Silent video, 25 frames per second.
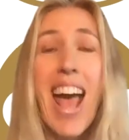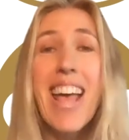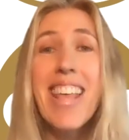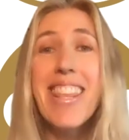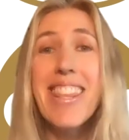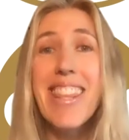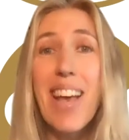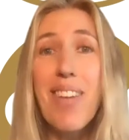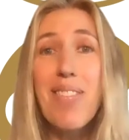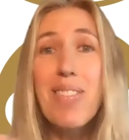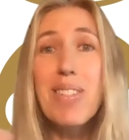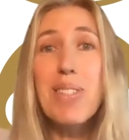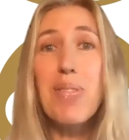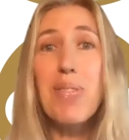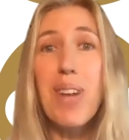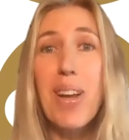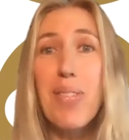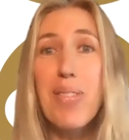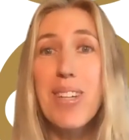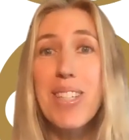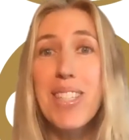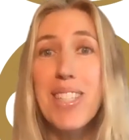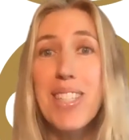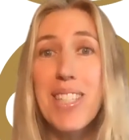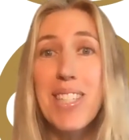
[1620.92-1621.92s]
that was what I
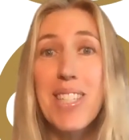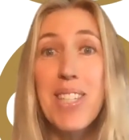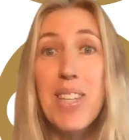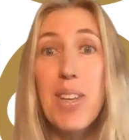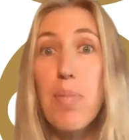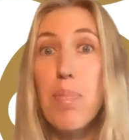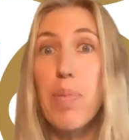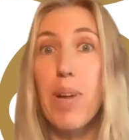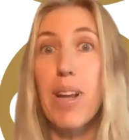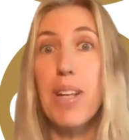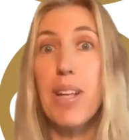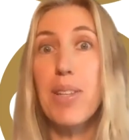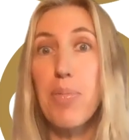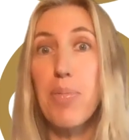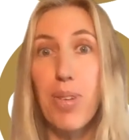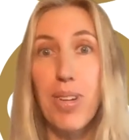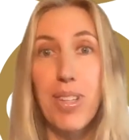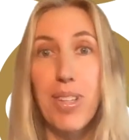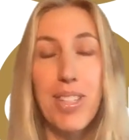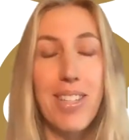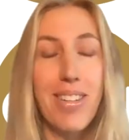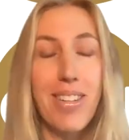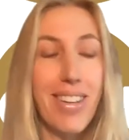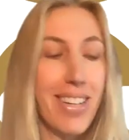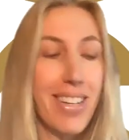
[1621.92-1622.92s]
wanted to do, but I didn't want
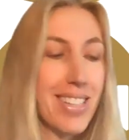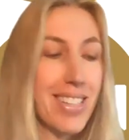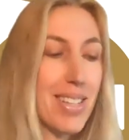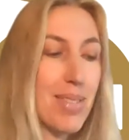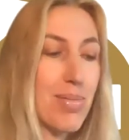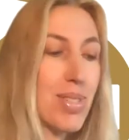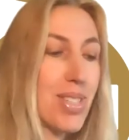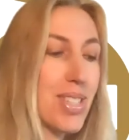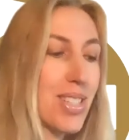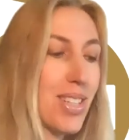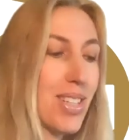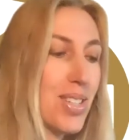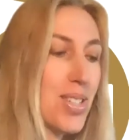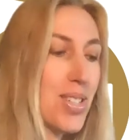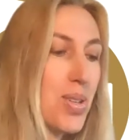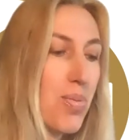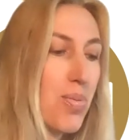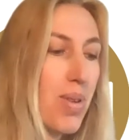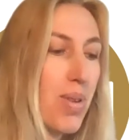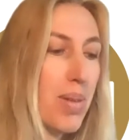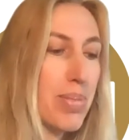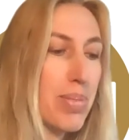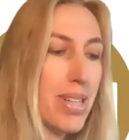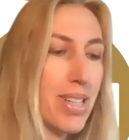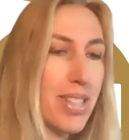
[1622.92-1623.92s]
to do it because I'm such a
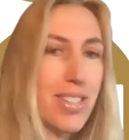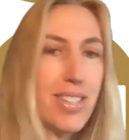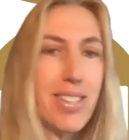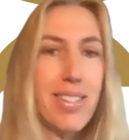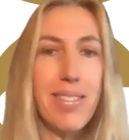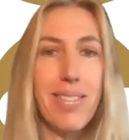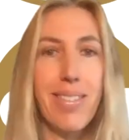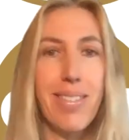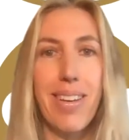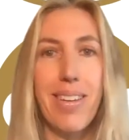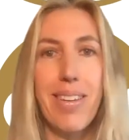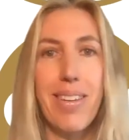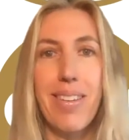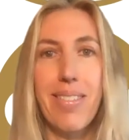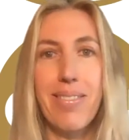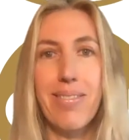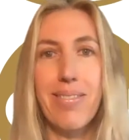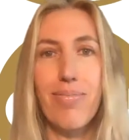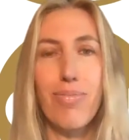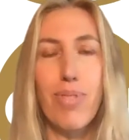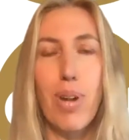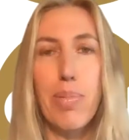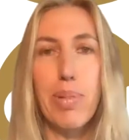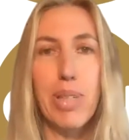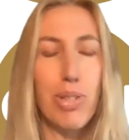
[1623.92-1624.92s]

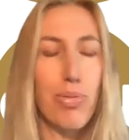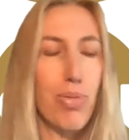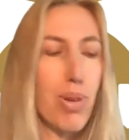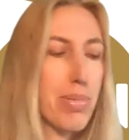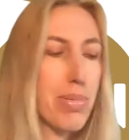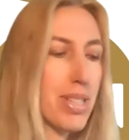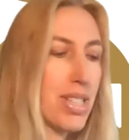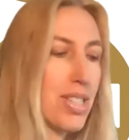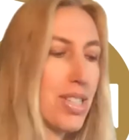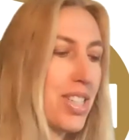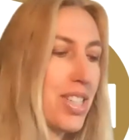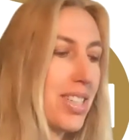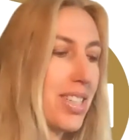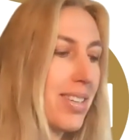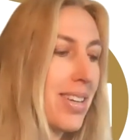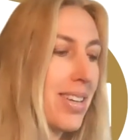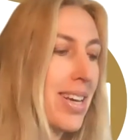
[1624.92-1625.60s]
rubbishy